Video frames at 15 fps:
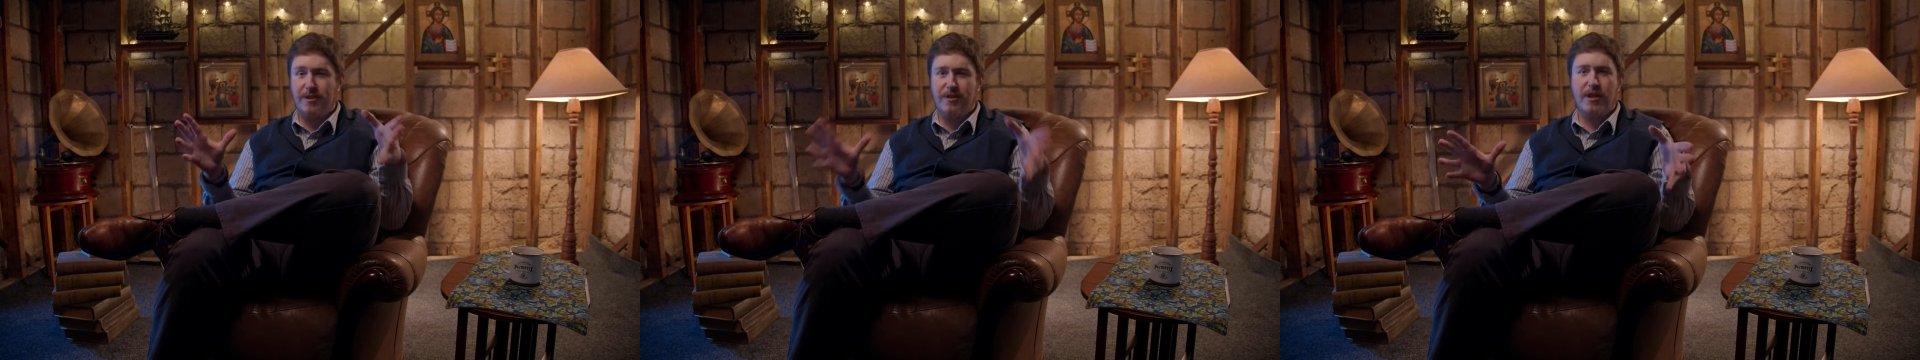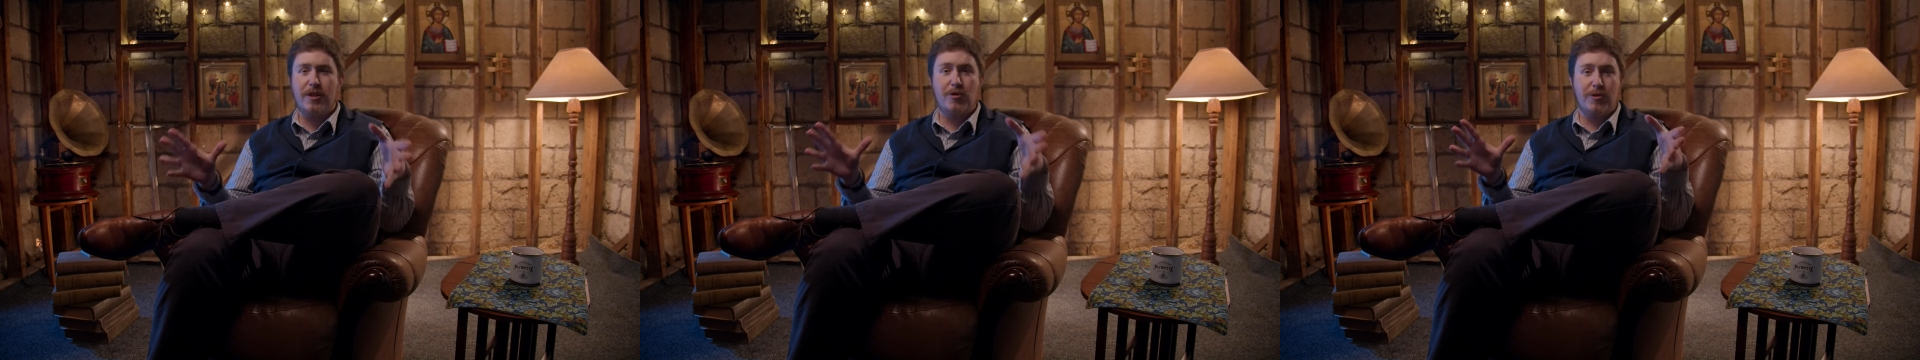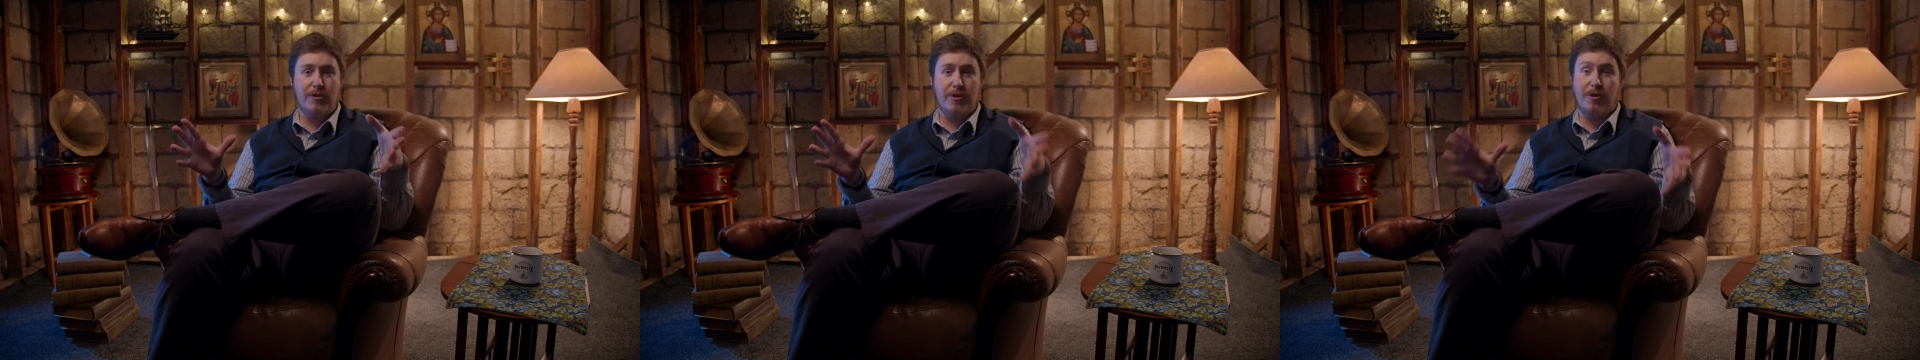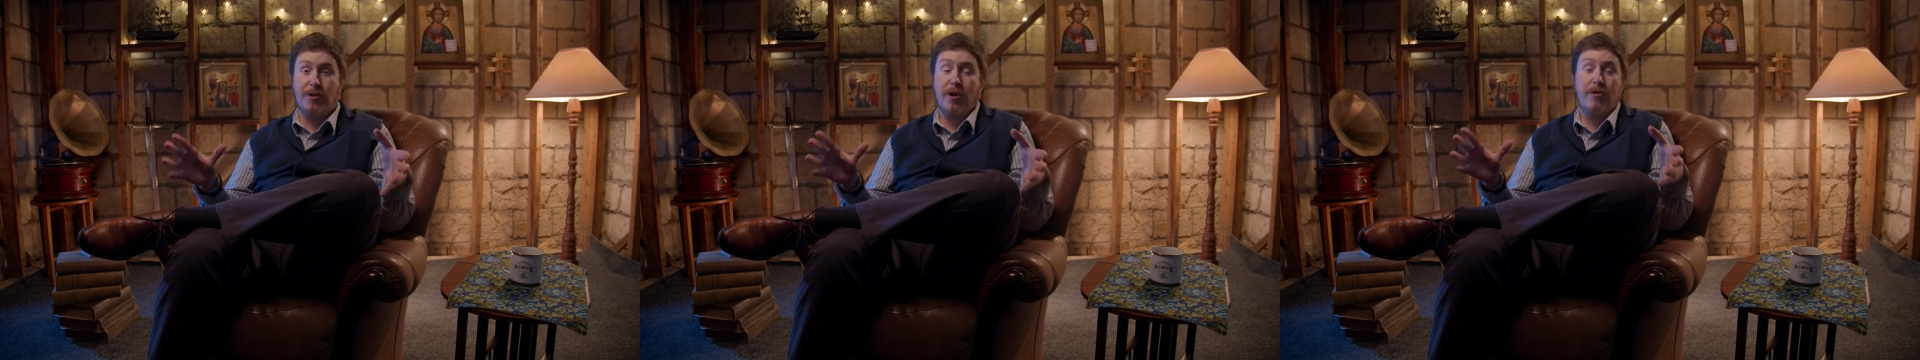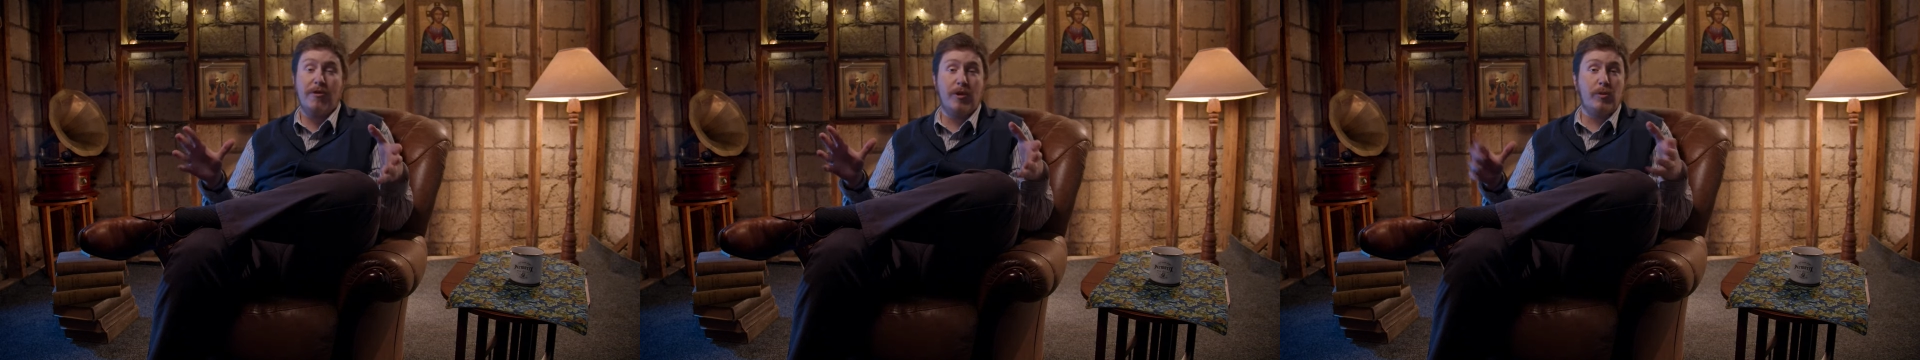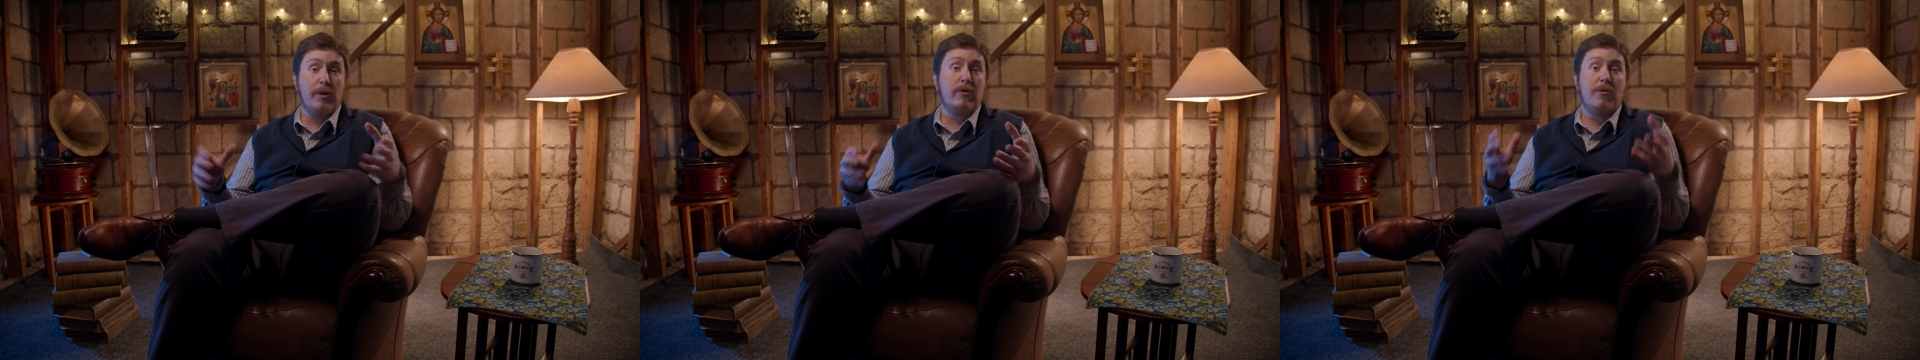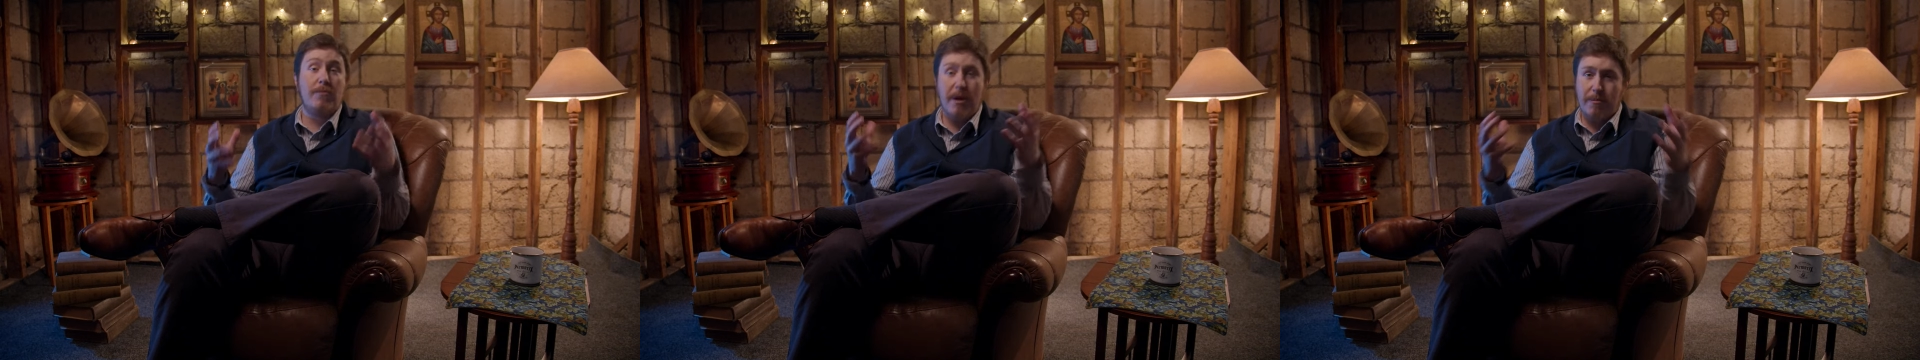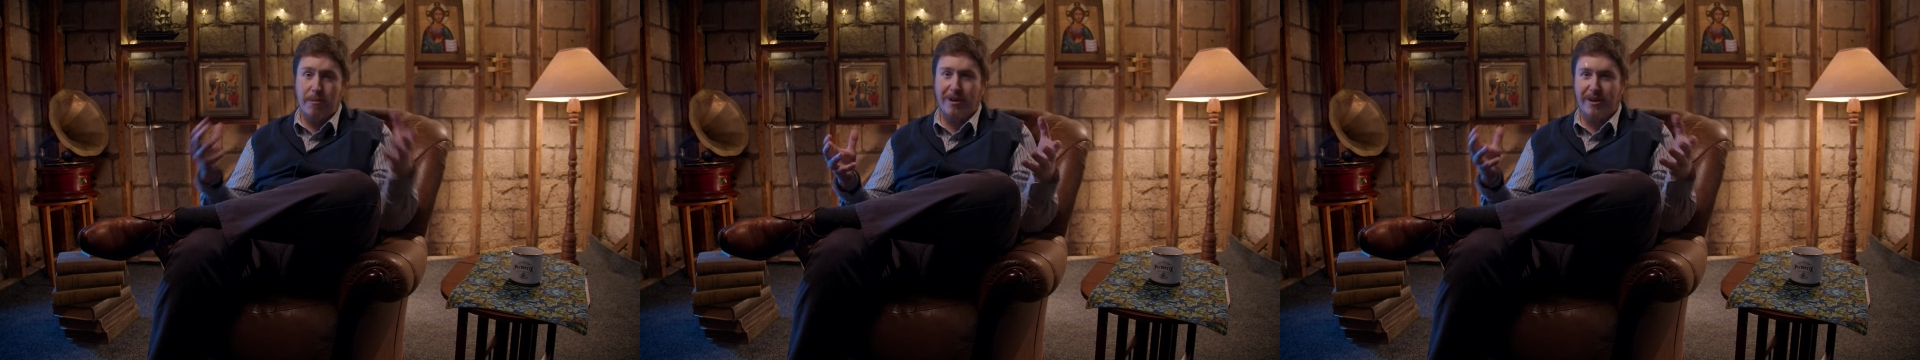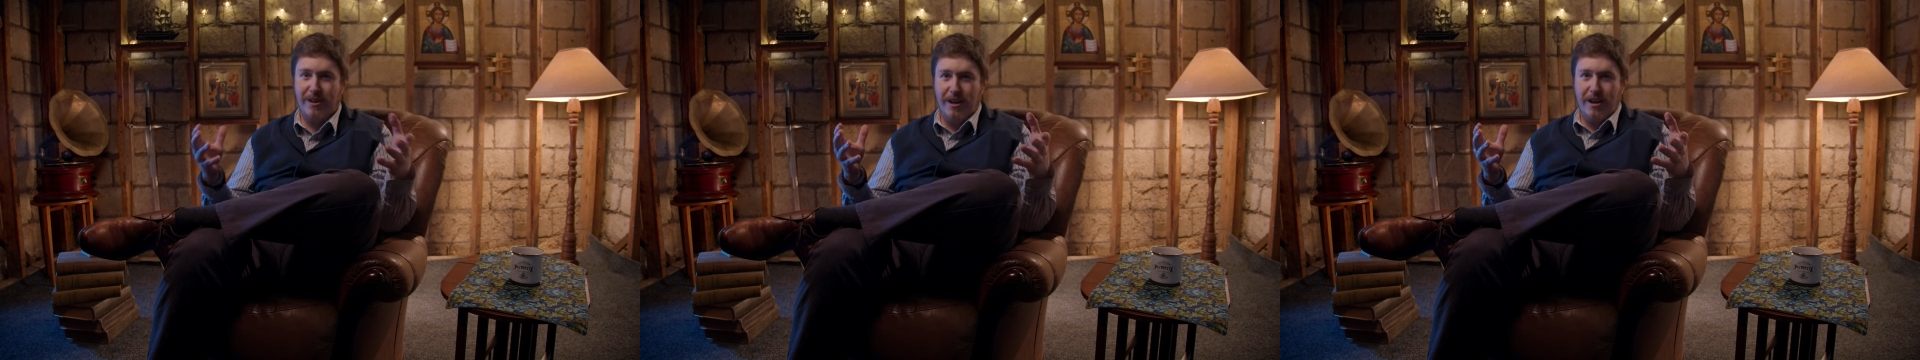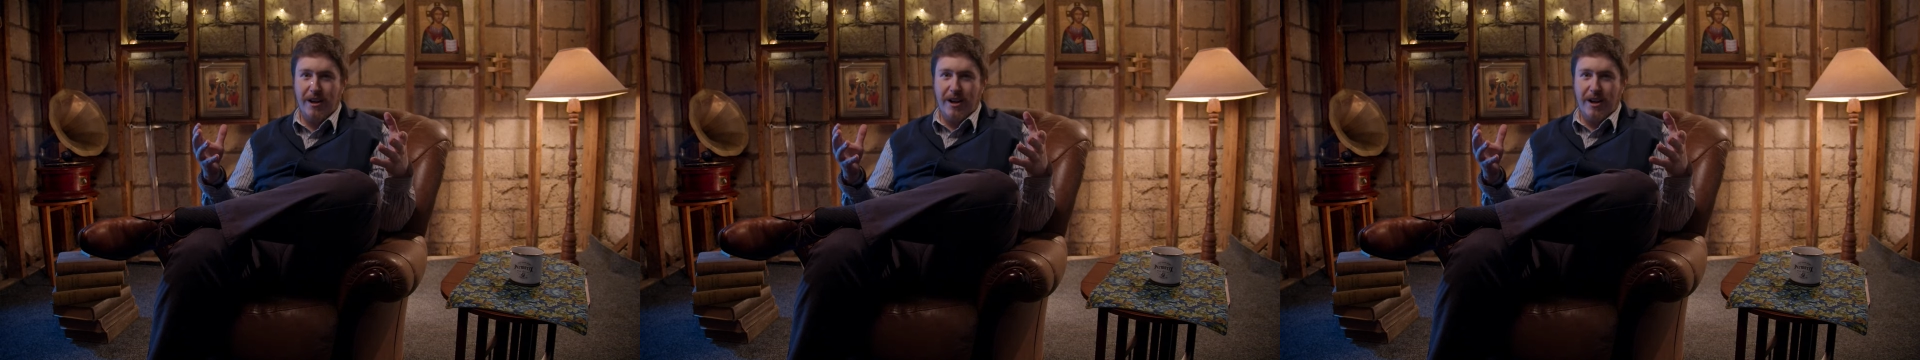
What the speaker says: and centuries ago that we remember,